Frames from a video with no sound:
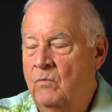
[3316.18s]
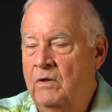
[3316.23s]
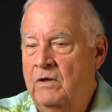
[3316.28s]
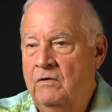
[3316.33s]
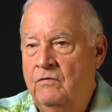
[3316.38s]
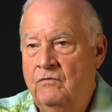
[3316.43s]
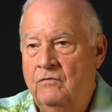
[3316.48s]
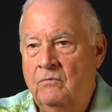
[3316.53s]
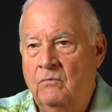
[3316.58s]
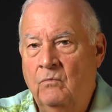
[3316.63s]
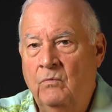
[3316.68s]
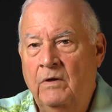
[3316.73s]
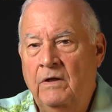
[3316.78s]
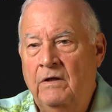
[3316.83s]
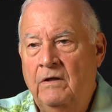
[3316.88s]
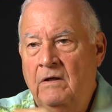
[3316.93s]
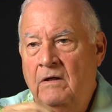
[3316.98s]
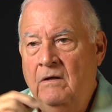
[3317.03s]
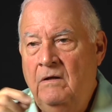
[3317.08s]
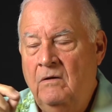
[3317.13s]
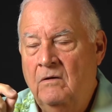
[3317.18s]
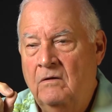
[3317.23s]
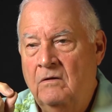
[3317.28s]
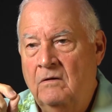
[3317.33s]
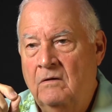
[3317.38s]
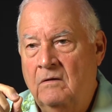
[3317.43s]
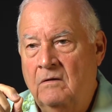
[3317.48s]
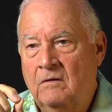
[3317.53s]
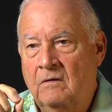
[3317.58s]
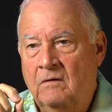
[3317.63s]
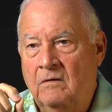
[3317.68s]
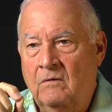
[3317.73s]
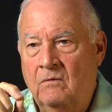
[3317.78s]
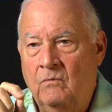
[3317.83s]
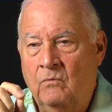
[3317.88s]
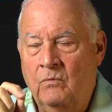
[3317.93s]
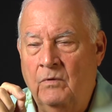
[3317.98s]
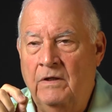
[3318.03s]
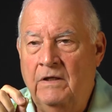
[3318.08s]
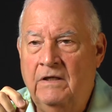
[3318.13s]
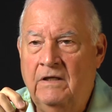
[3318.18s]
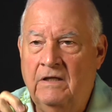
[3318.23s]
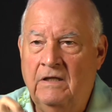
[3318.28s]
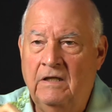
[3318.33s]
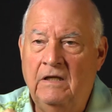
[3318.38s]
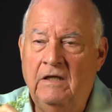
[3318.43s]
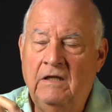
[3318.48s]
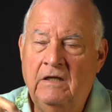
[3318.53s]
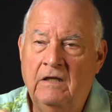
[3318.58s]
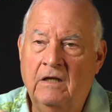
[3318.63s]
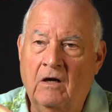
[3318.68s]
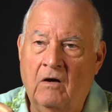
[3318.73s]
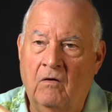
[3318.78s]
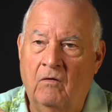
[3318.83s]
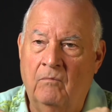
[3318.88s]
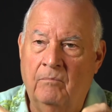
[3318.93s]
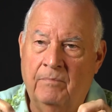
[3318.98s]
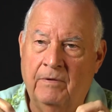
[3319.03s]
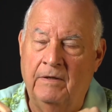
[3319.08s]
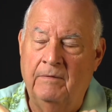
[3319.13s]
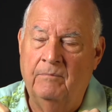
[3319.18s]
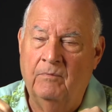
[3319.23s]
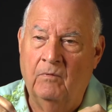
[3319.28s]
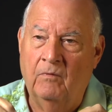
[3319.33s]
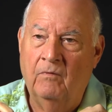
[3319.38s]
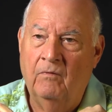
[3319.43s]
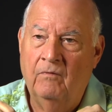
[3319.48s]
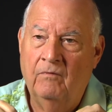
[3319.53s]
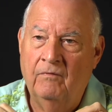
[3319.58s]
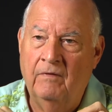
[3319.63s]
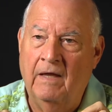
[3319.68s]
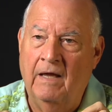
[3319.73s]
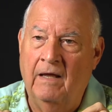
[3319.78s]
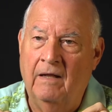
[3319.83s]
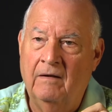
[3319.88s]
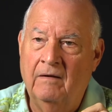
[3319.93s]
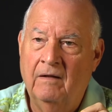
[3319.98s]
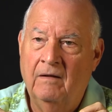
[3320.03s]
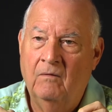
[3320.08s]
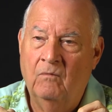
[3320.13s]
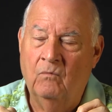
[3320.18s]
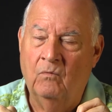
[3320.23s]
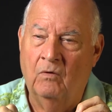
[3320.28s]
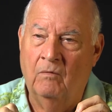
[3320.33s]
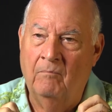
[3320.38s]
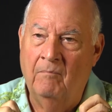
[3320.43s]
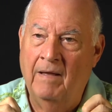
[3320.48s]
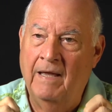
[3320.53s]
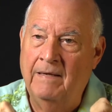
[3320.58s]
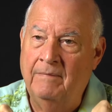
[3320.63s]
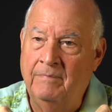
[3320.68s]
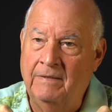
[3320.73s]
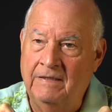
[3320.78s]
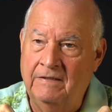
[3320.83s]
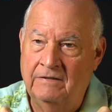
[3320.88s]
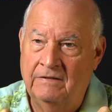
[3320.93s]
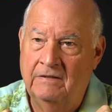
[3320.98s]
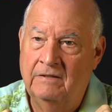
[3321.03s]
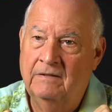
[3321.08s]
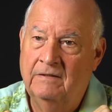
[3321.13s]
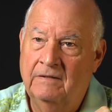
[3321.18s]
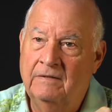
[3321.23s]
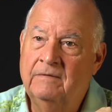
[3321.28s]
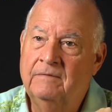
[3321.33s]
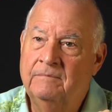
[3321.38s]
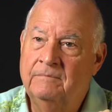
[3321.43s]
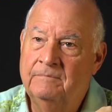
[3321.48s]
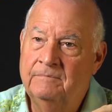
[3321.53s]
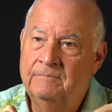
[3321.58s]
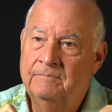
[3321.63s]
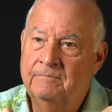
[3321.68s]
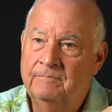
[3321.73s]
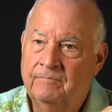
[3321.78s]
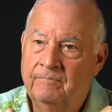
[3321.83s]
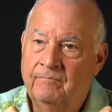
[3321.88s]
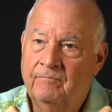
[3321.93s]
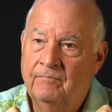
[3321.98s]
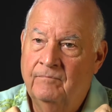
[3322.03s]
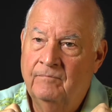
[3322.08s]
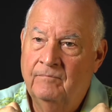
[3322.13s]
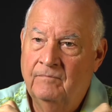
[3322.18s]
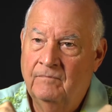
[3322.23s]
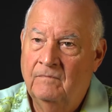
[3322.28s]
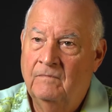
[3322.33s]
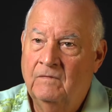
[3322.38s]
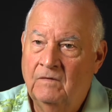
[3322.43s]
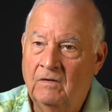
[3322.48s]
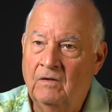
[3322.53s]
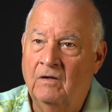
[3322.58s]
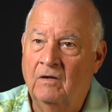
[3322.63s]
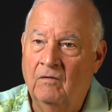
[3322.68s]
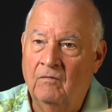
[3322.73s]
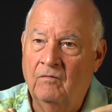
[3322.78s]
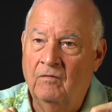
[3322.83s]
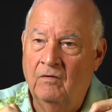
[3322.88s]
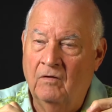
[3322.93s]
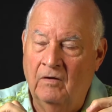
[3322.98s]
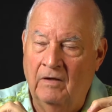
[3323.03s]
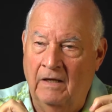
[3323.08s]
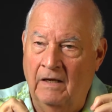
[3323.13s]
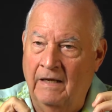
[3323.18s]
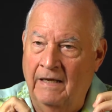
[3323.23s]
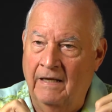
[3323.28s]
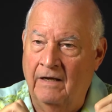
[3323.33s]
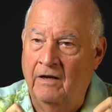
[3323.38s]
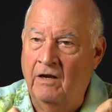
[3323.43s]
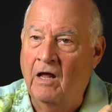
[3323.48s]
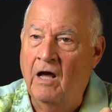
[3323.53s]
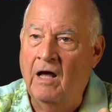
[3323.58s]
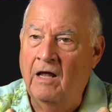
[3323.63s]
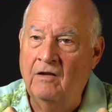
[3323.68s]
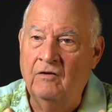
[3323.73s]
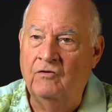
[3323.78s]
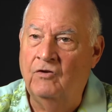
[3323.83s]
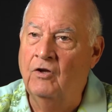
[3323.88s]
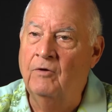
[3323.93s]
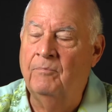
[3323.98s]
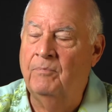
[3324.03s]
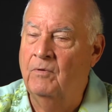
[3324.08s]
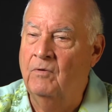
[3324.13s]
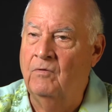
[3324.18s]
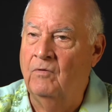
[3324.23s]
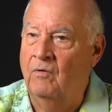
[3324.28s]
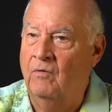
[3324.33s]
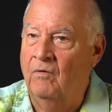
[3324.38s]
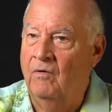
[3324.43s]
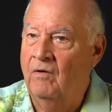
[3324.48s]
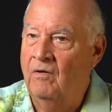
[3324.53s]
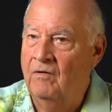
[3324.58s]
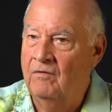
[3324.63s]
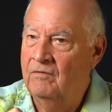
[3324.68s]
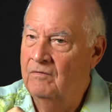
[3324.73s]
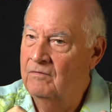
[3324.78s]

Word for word: we, we, we keyed on people that were maybes, you know, and non typical